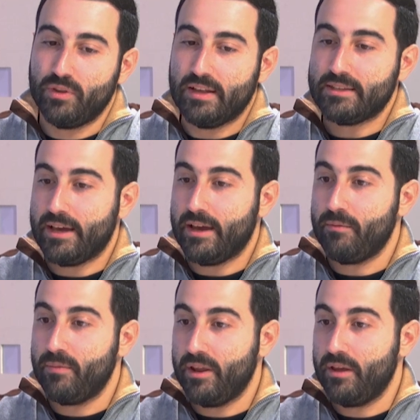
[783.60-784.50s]
that's a
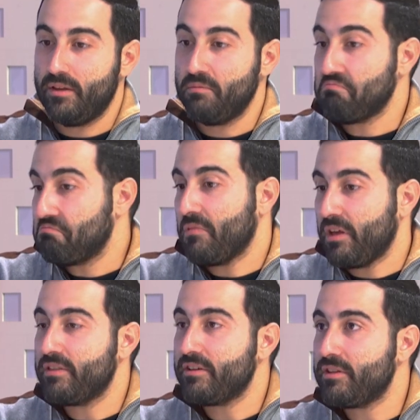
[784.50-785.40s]
very
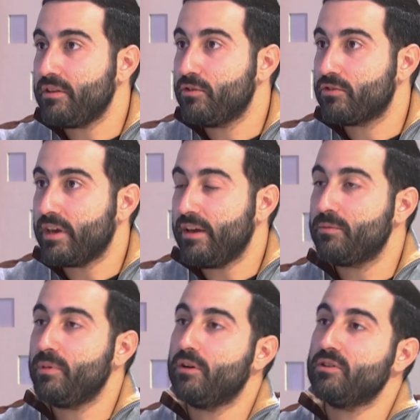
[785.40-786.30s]
interesting use case,
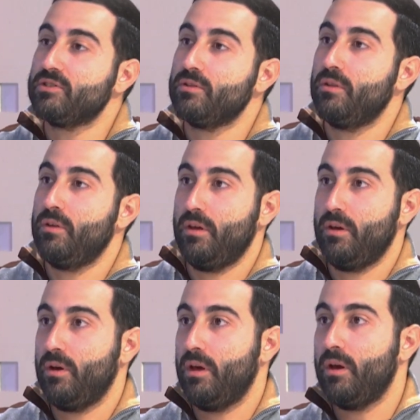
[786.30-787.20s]
because
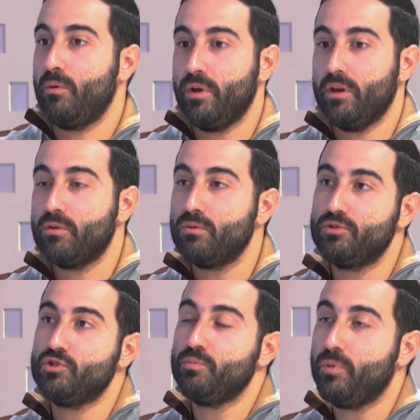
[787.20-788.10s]
we could
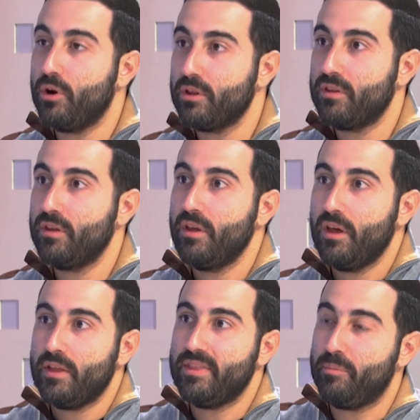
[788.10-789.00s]
support
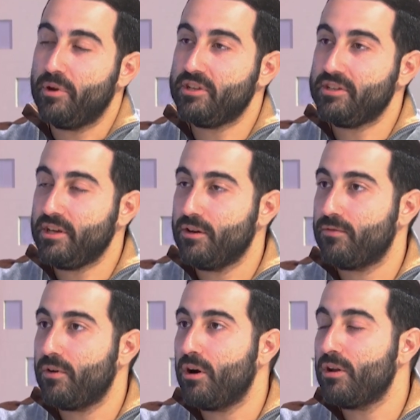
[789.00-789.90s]
the processing of
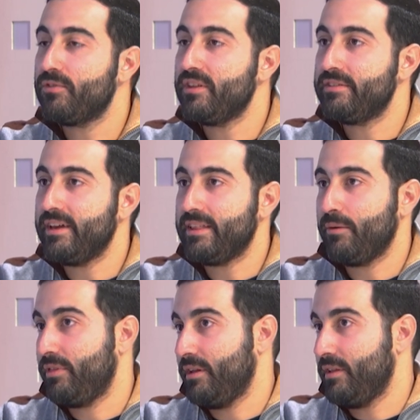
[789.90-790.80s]
all of this data
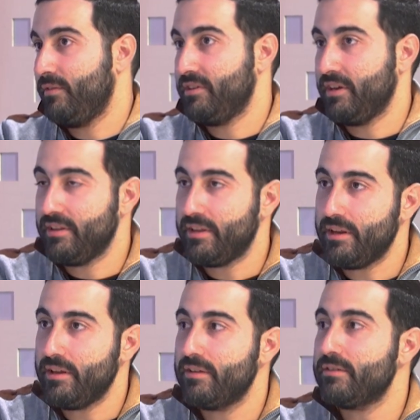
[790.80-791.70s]
with artificial
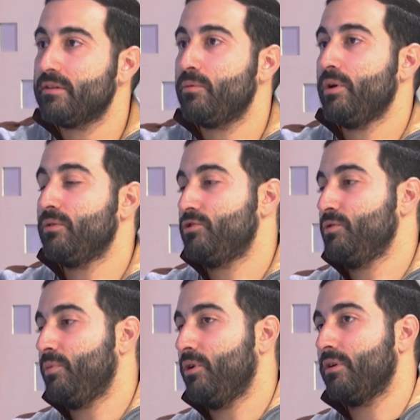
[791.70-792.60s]
intelligence. We could
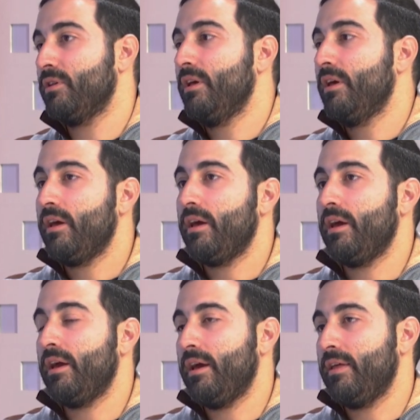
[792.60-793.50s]
support
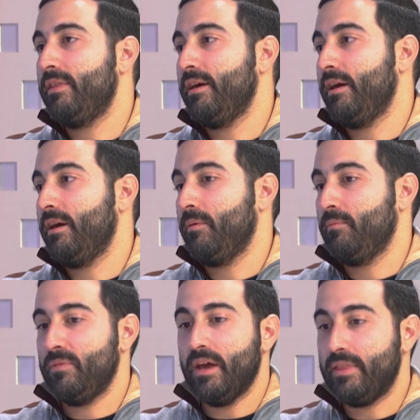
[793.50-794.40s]

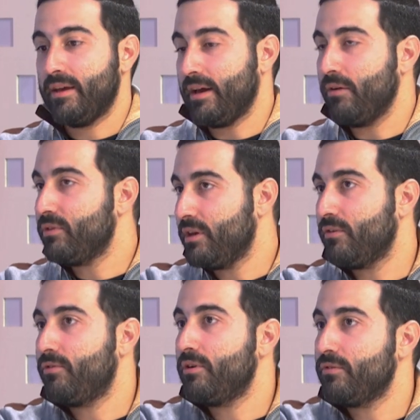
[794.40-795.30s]
the counting
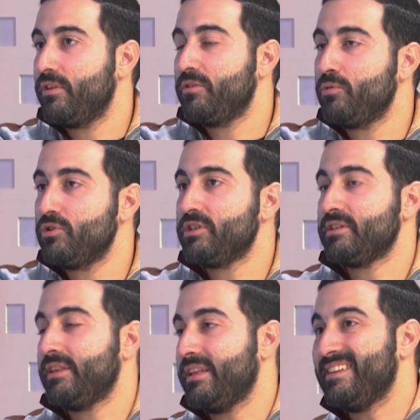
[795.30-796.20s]
of all of these bushes
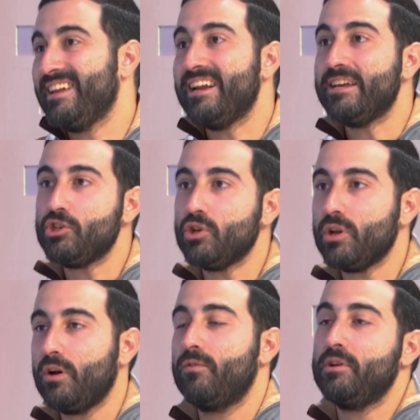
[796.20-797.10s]
and the generation
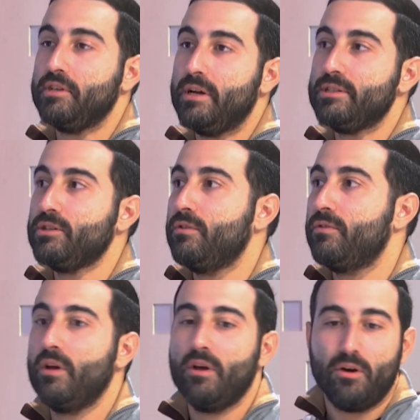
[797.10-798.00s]
of results of,
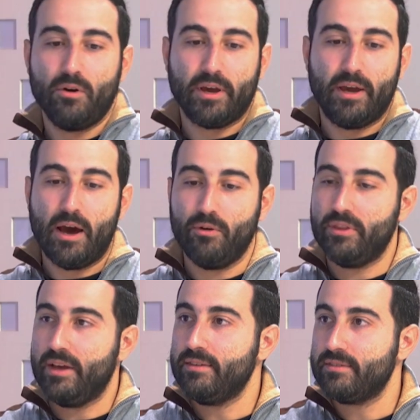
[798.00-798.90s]
okay, how
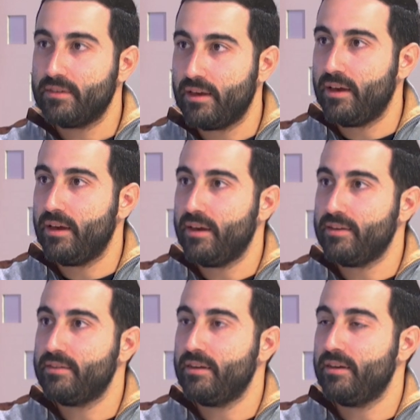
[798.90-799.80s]
dense
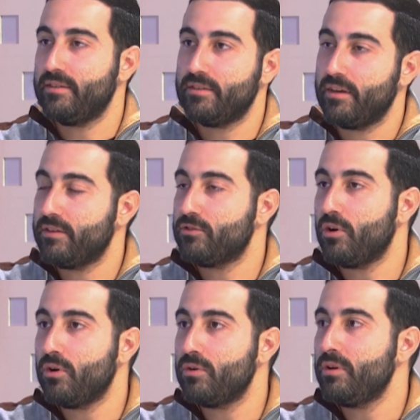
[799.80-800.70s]
is this
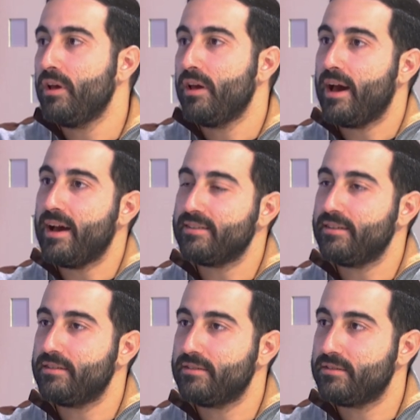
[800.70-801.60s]
zone? Has
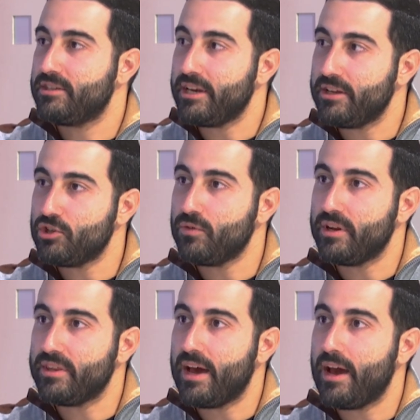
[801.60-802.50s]
it changed over
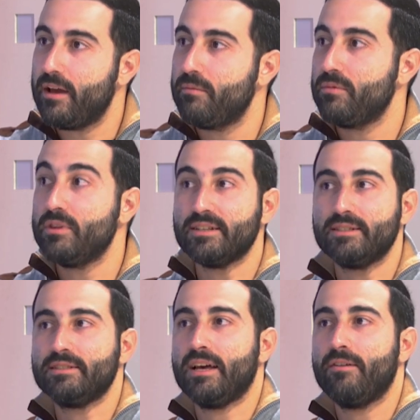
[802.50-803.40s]
time? Does
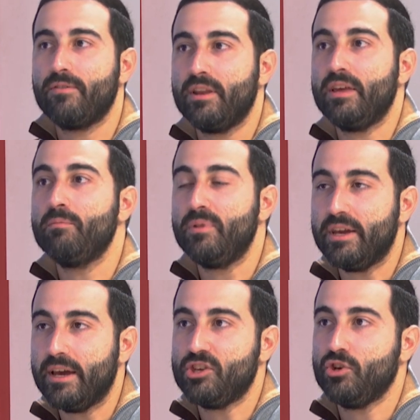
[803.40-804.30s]
this have any
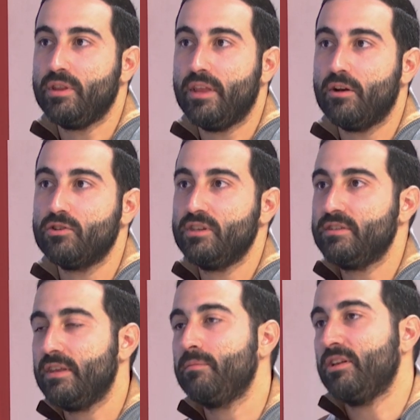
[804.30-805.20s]
implication in the
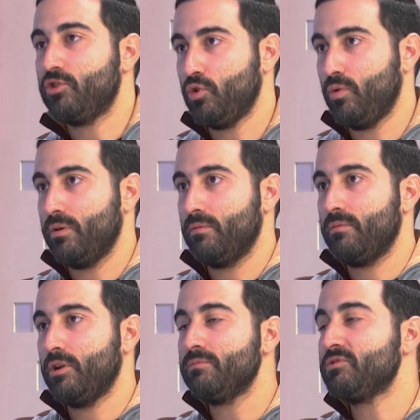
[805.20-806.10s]
ecosystem? And so on.
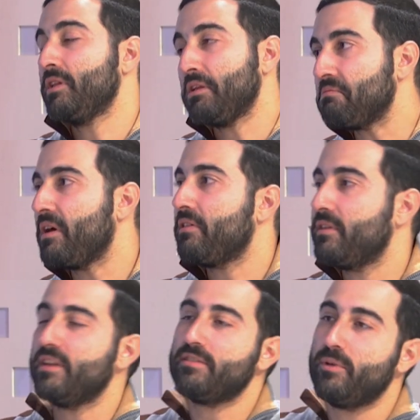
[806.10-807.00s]
No? So I
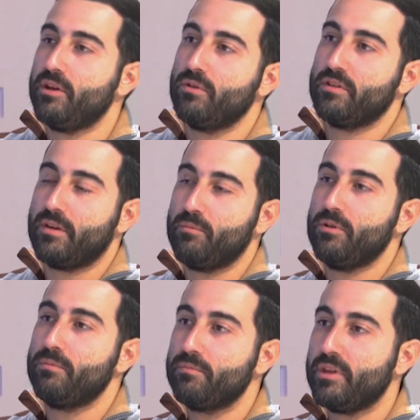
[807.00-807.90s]
think that's a very good example.
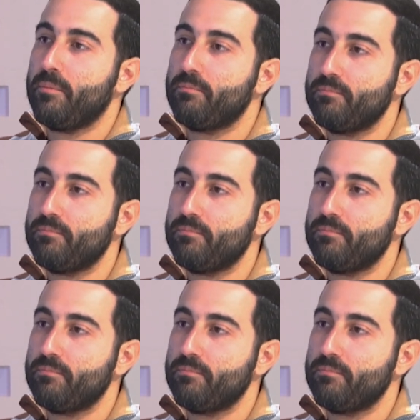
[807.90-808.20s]
Yeah.